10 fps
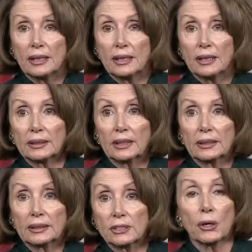a
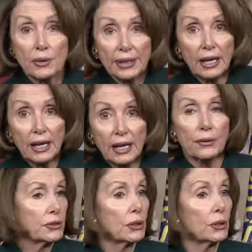concern that other
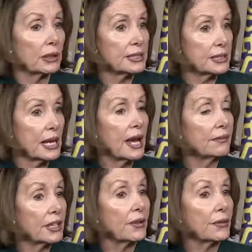journalists have in
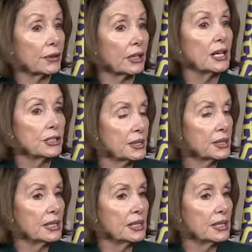other countries,